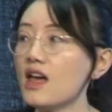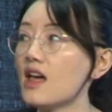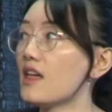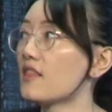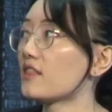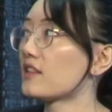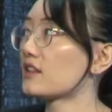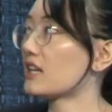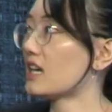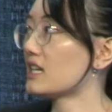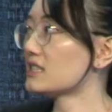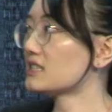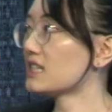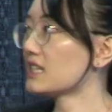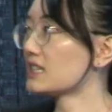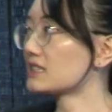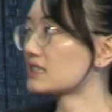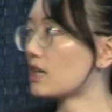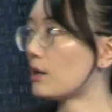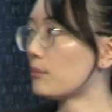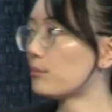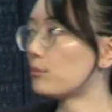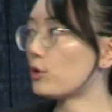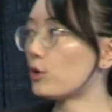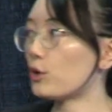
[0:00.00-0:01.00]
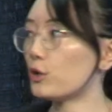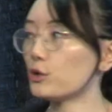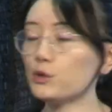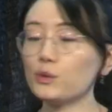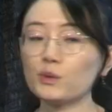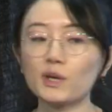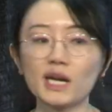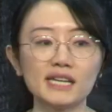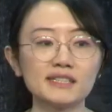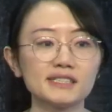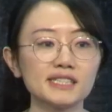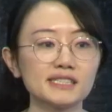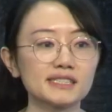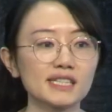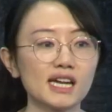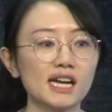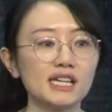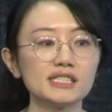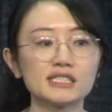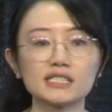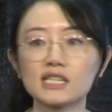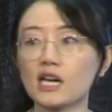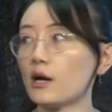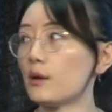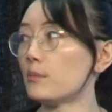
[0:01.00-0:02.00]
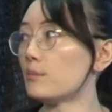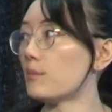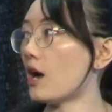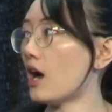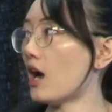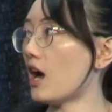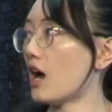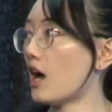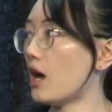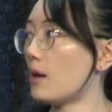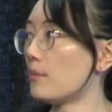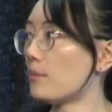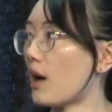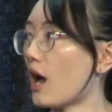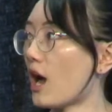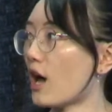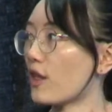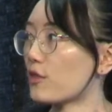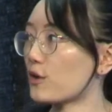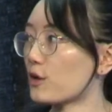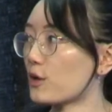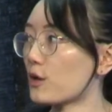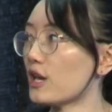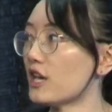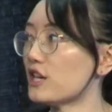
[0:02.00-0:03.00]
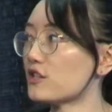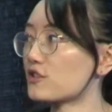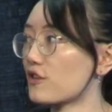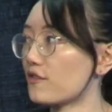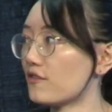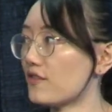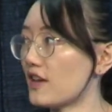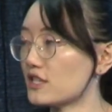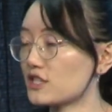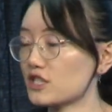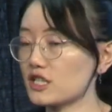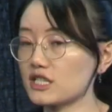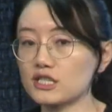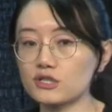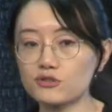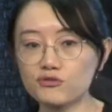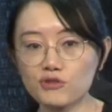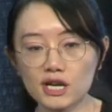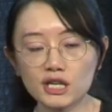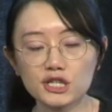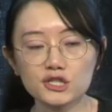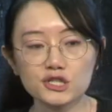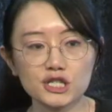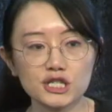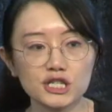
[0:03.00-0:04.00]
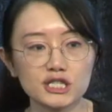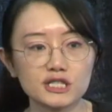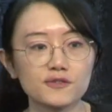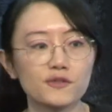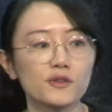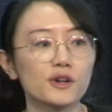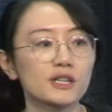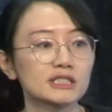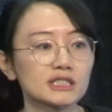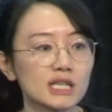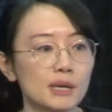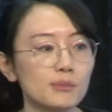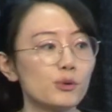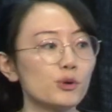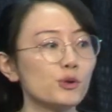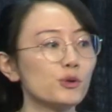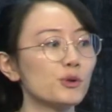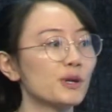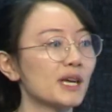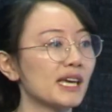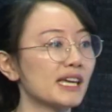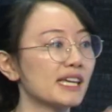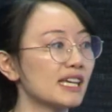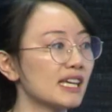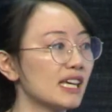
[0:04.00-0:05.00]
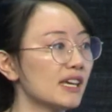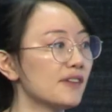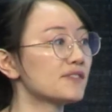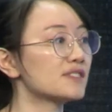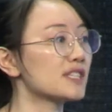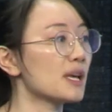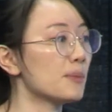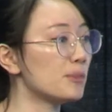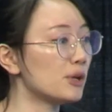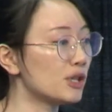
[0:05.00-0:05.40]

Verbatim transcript: The last example, you can design some other intervention strategies. For example, you can give some